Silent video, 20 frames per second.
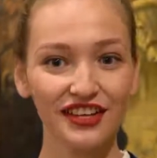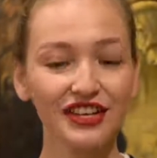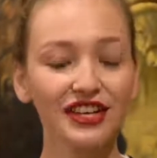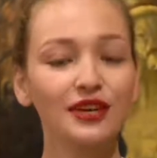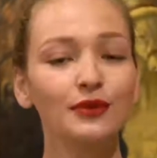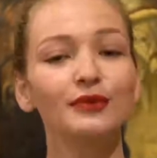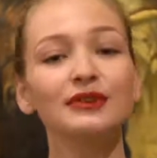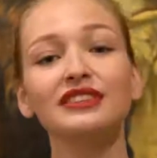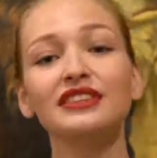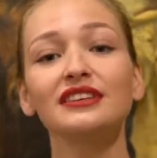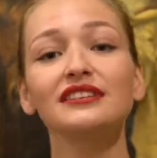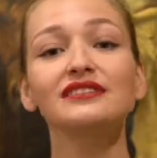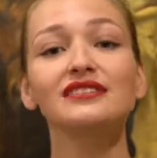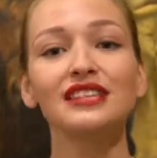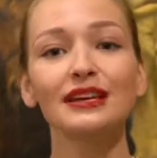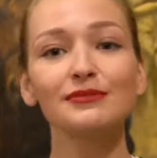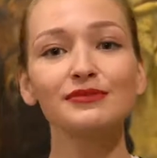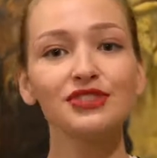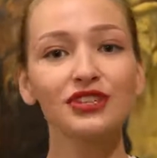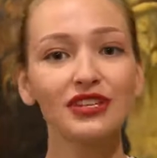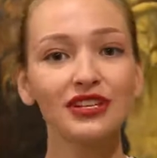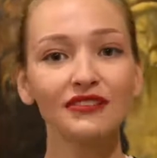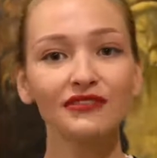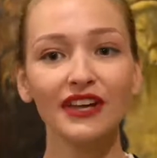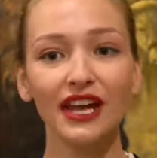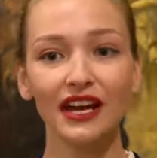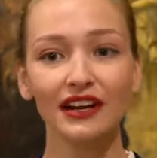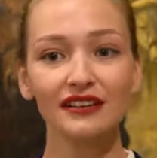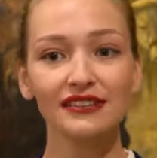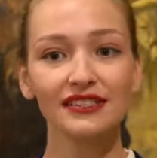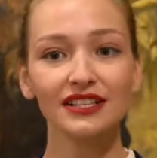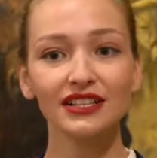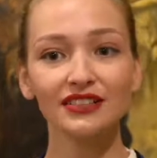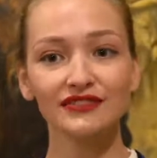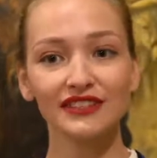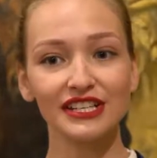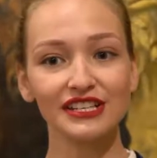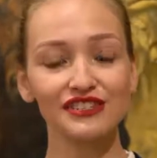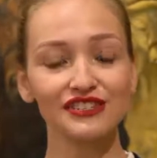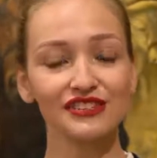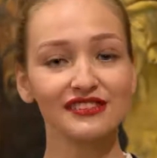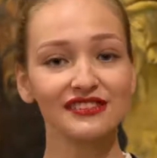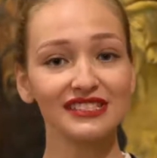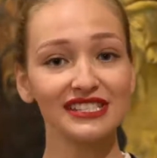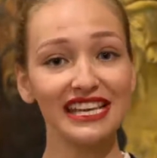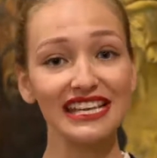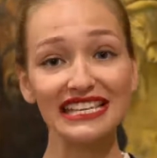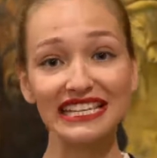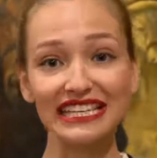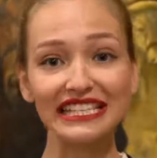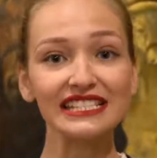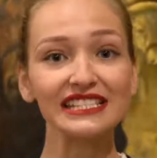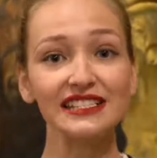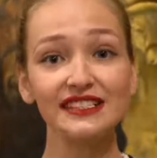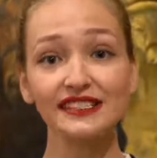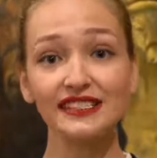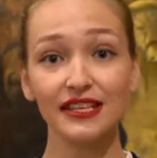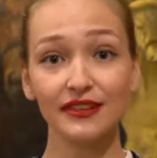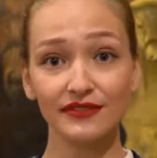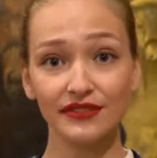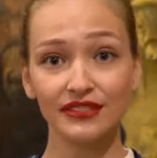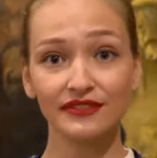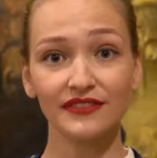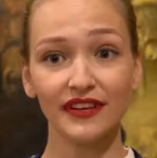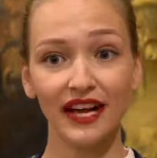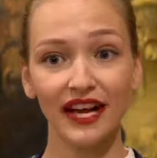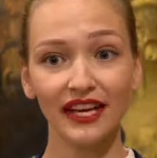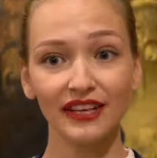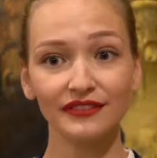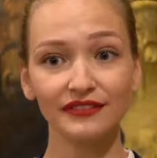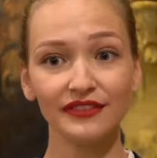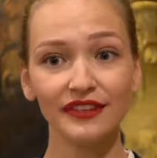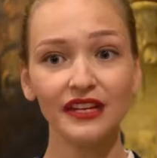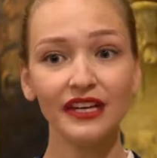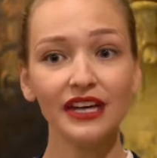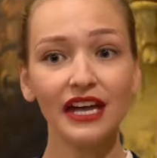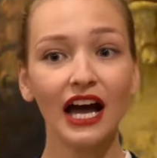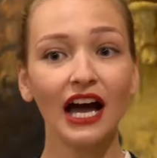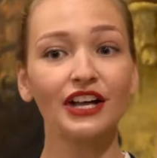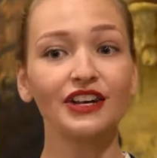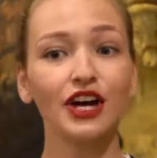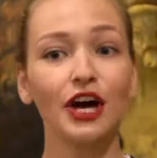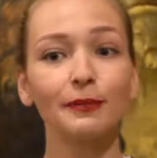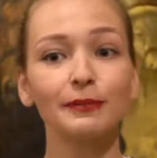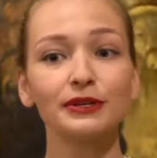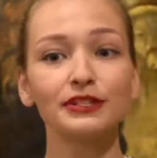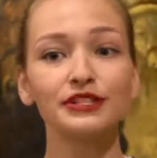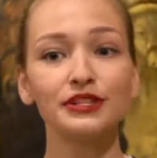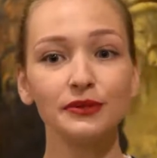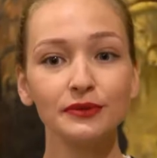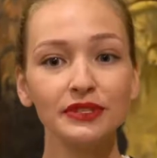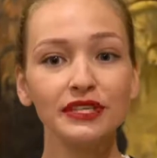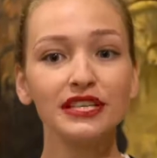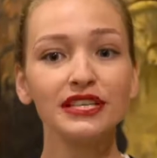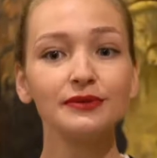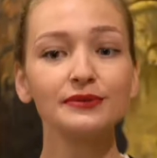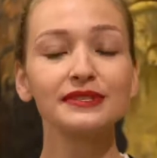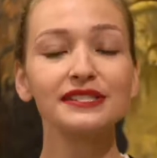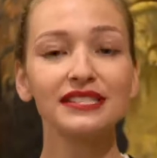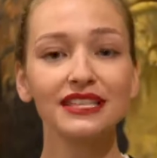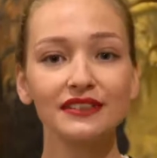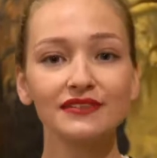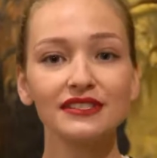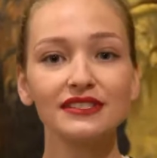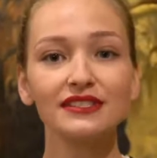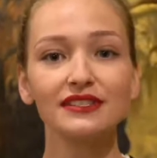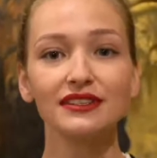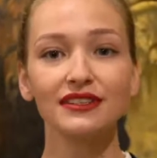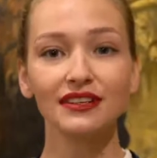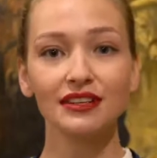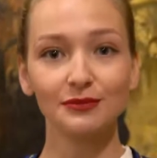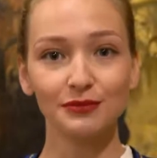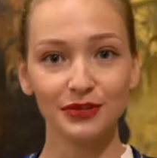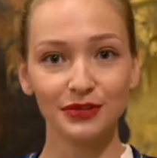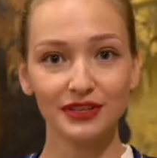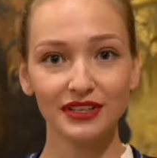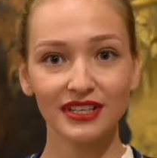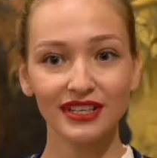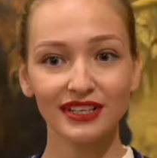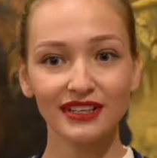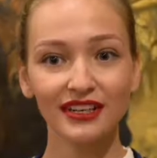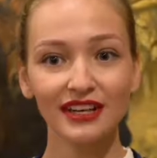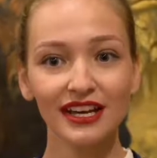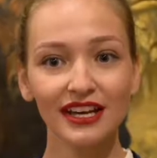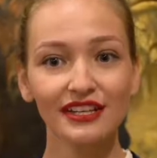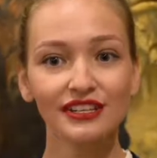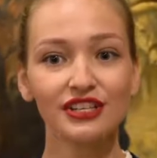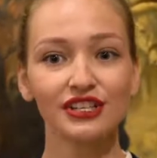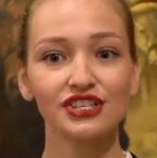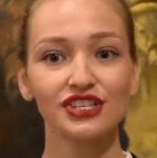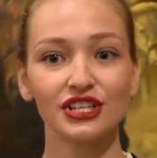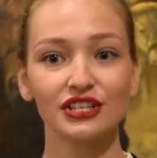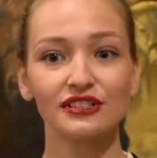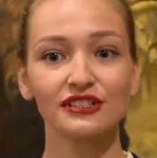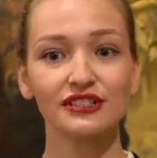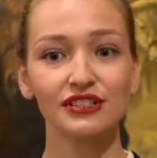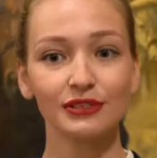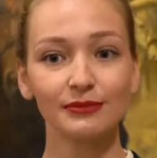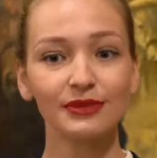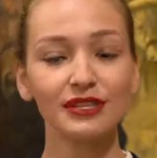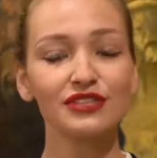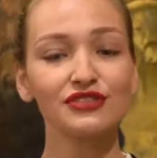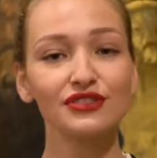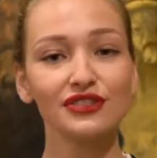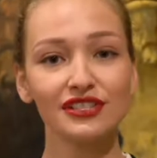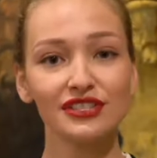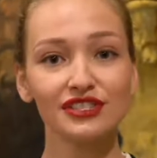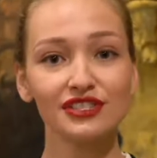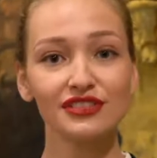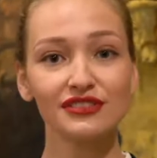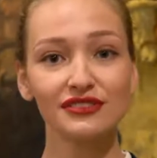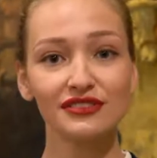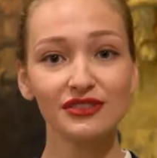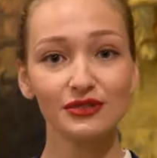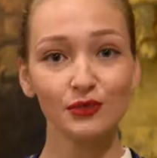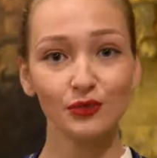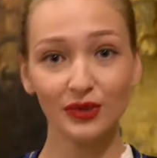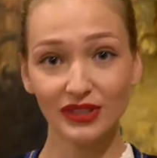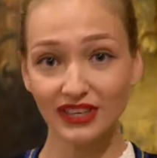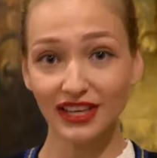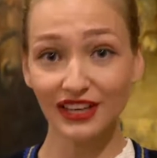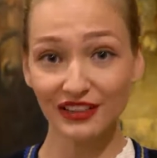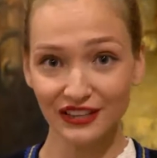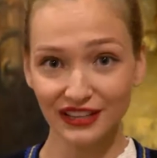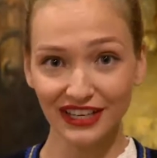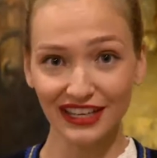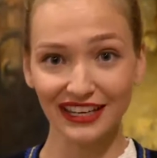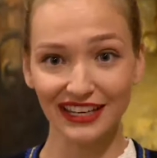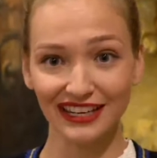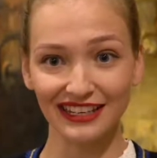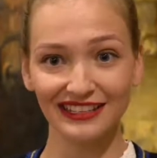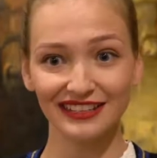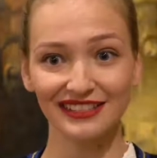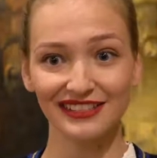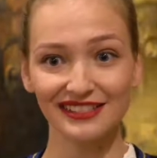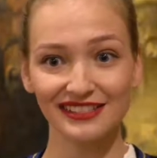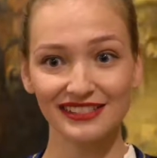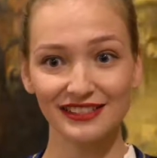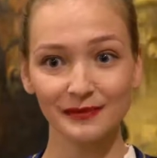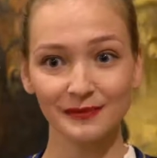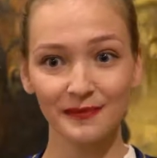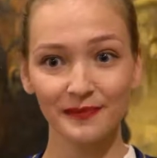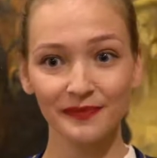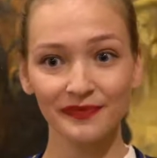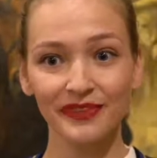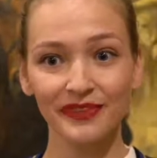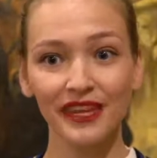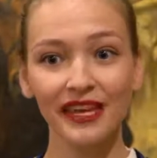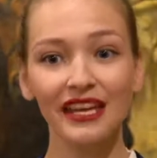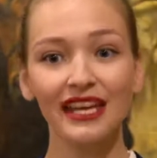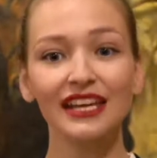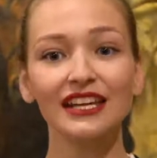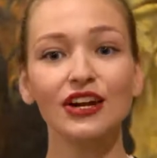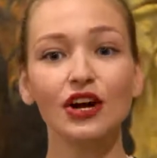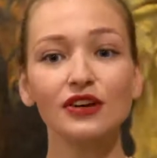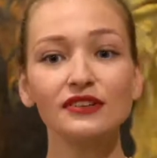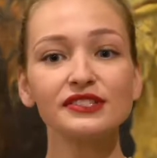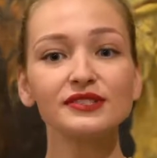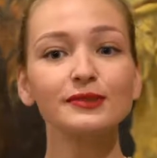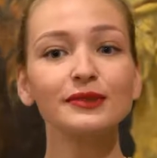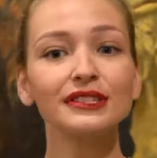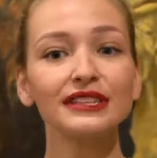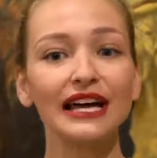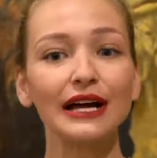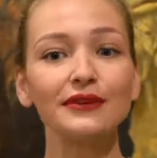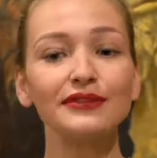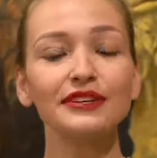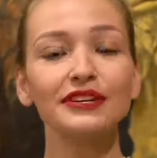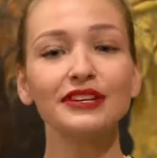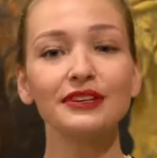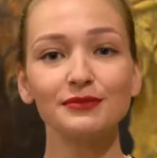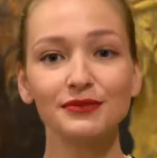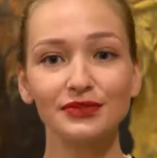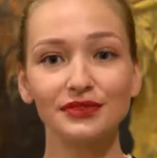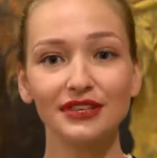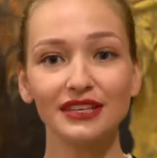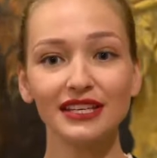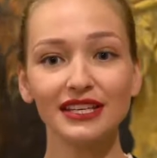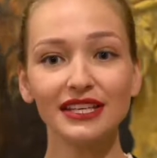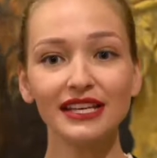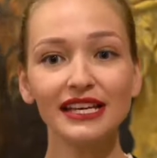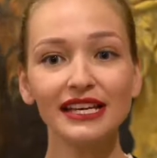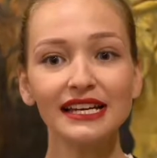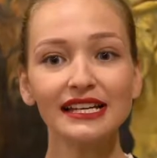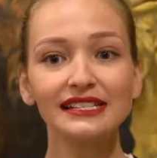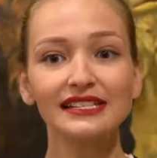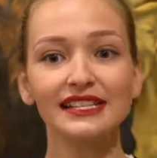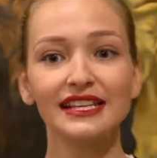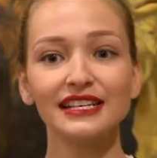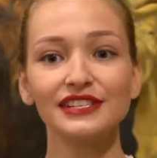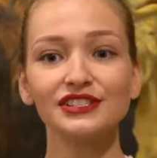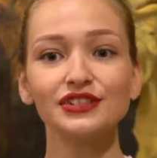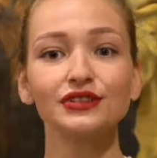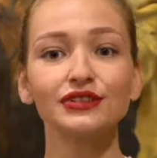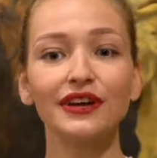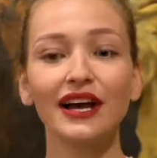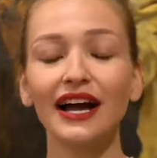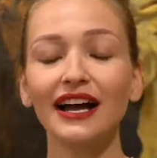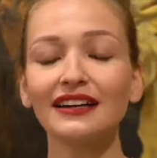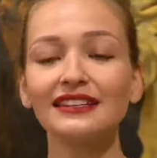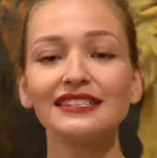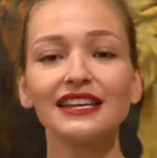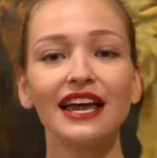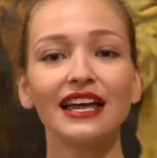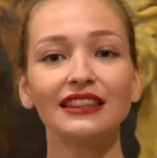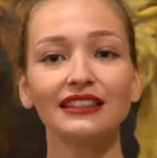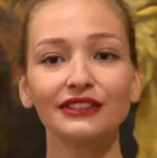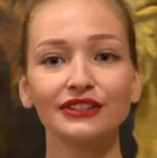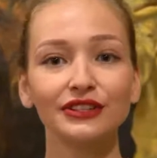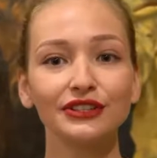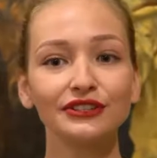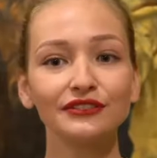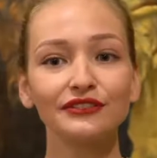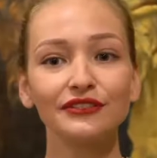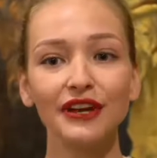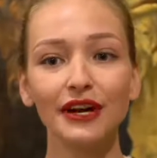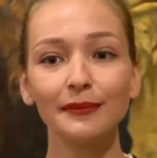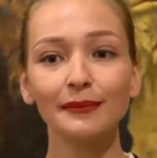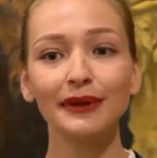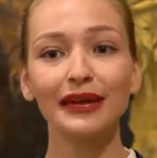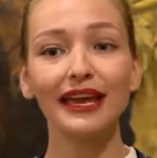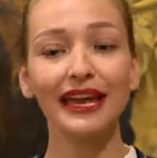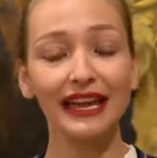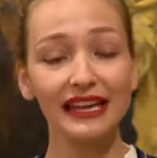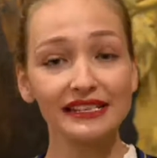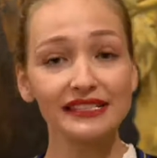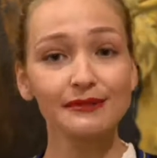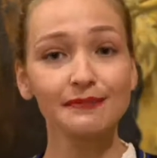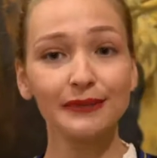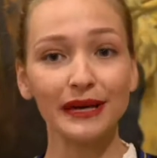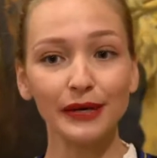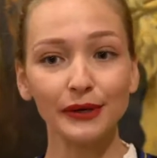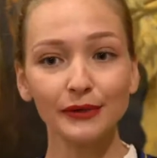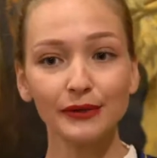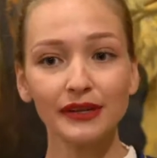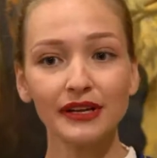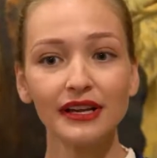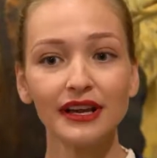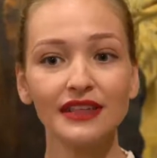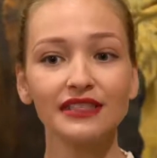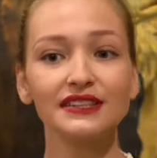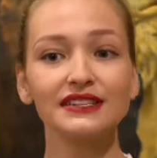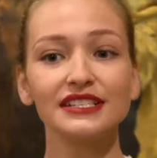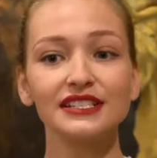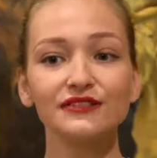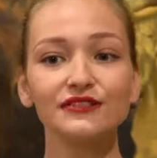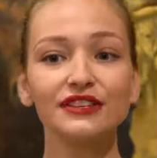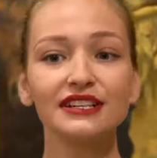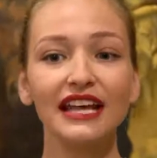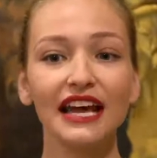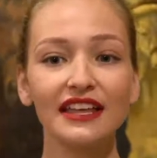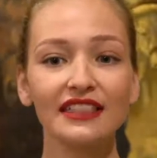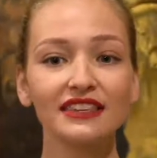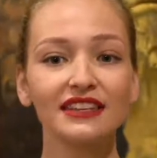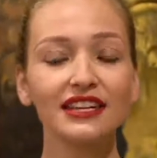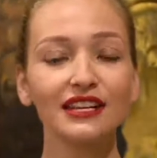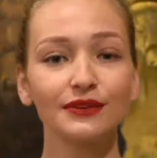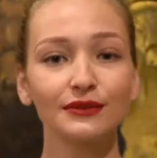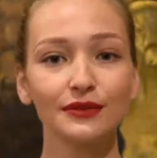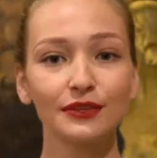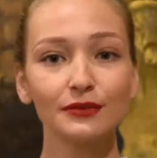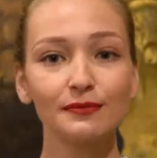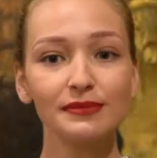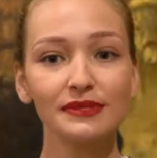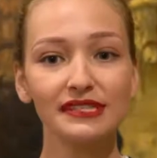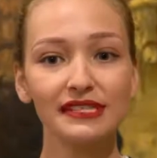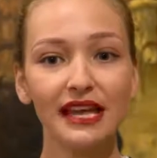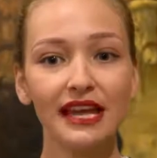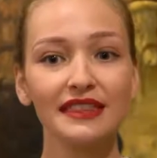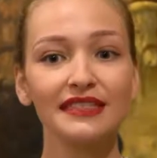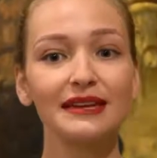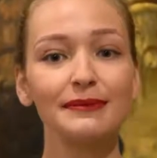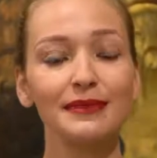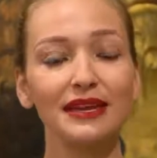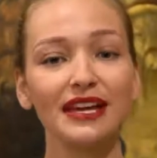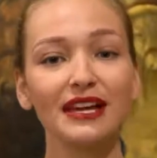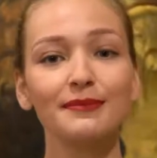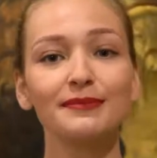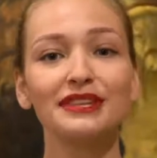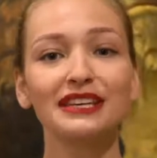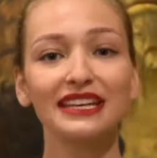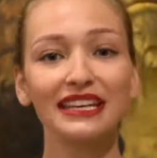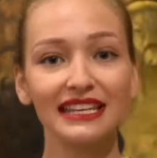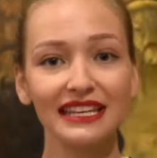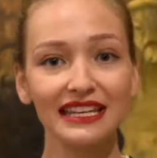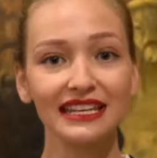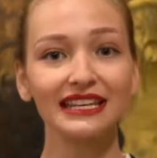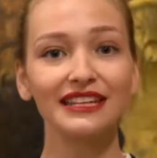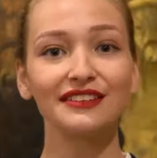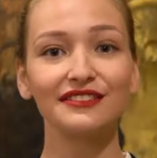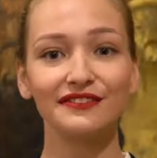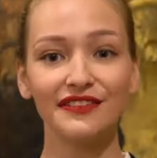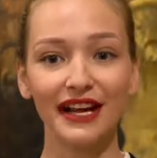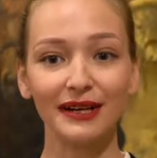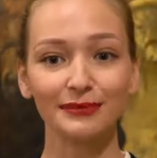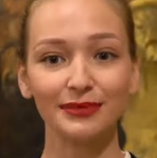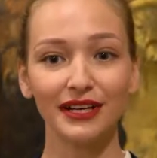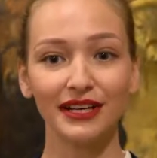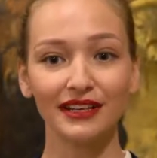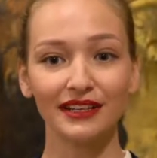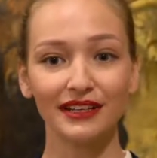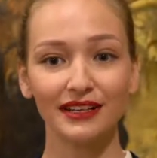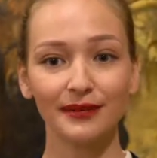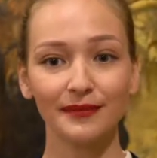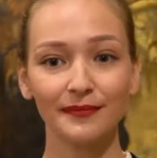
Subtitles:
With the inception of Carousel of Nations in 1975, an opportunity was given to the community to share Serbian traditions with other Canadians. It also allowed the community to interact and learn from and about the different ethnic groups that make up the Canadian fabric.